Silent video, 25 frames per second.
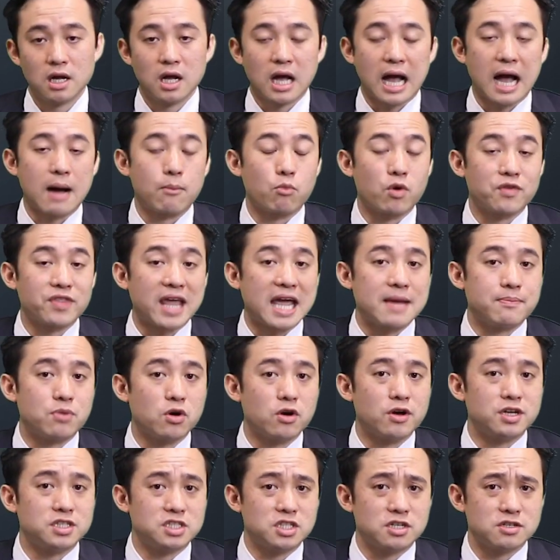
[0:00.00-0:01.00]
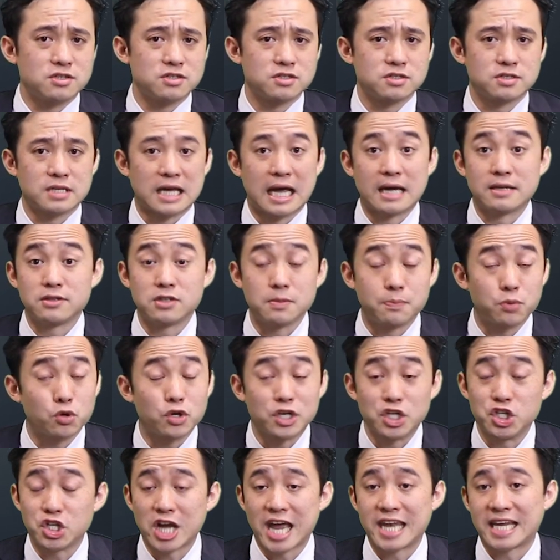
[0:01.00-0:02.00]
when they purchase
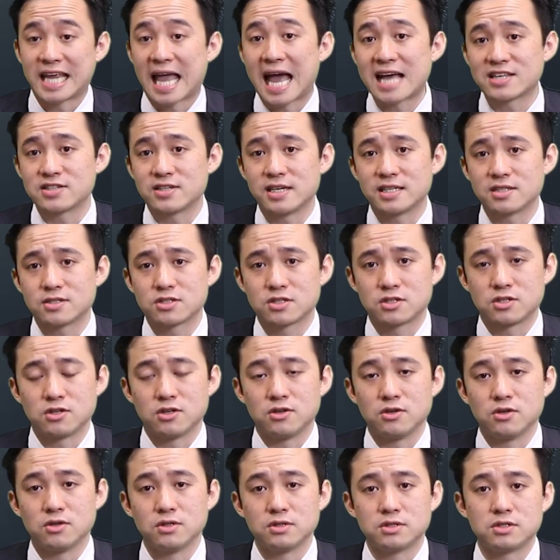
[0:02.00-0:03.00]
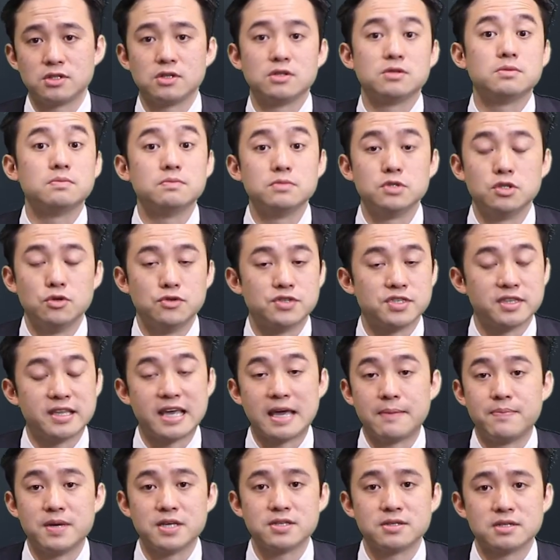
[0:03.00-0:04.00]
depreciating assets to use in
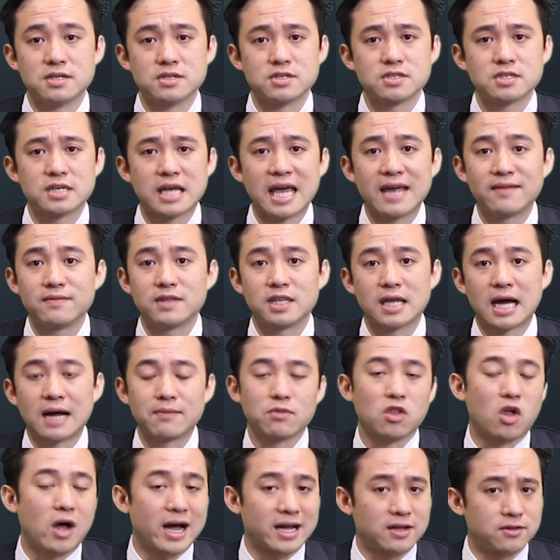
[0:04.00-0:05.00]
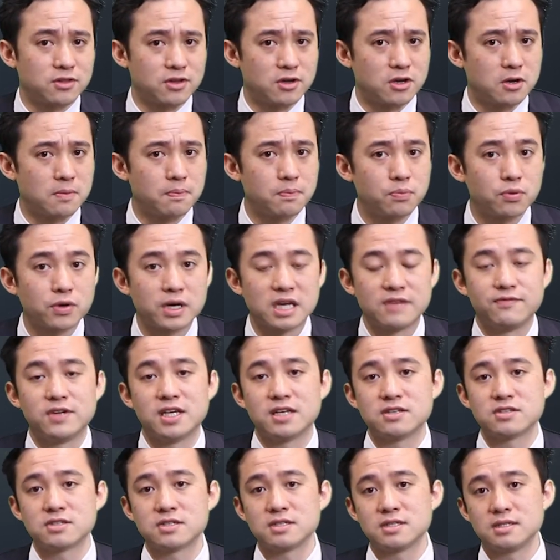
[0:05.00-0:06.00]
their business. And unlike the
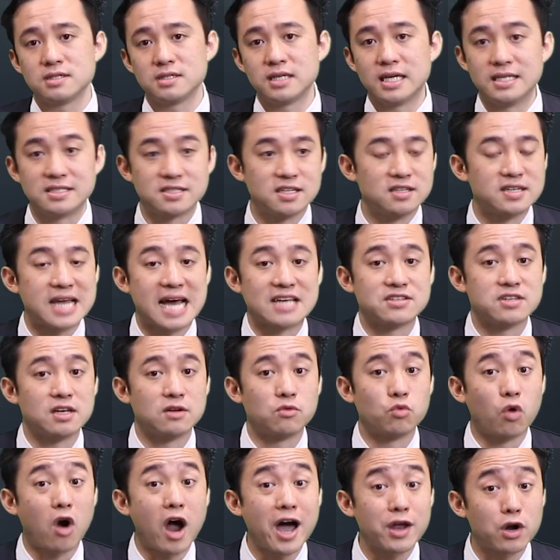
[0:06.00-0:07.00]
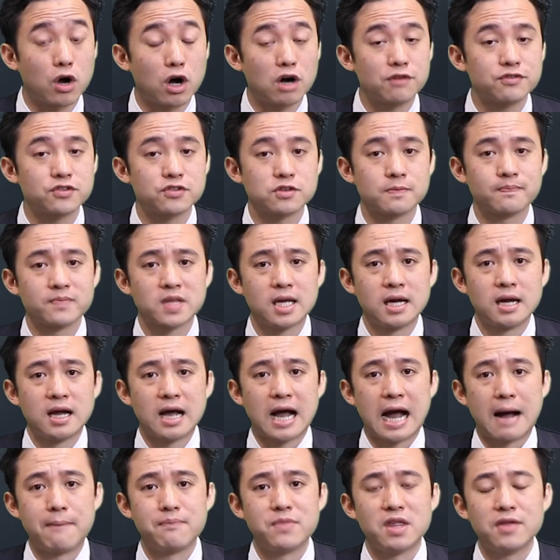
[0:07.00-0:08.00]
previous instant asset write-offs,
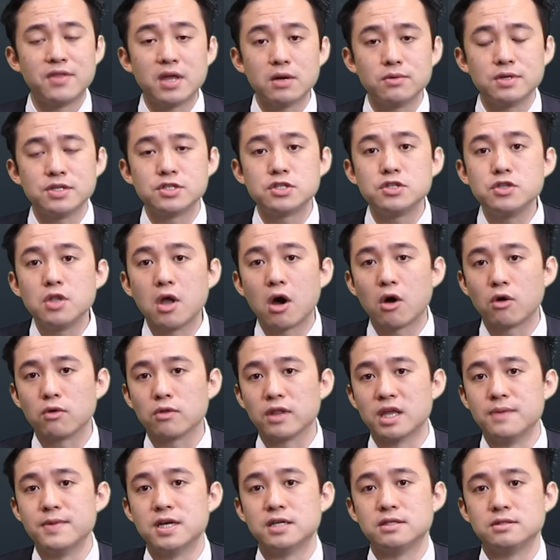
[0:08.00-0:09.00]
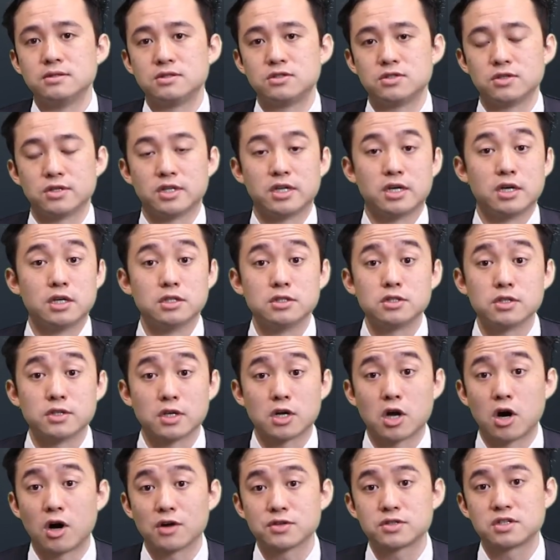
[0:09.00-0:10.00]
there is no limit to
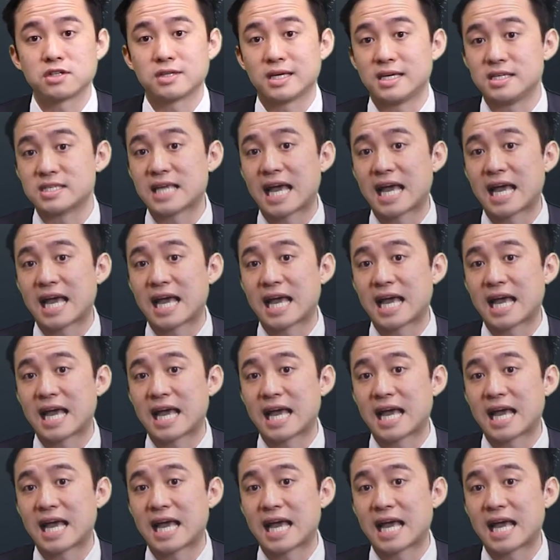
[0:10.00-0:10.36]
the cost of these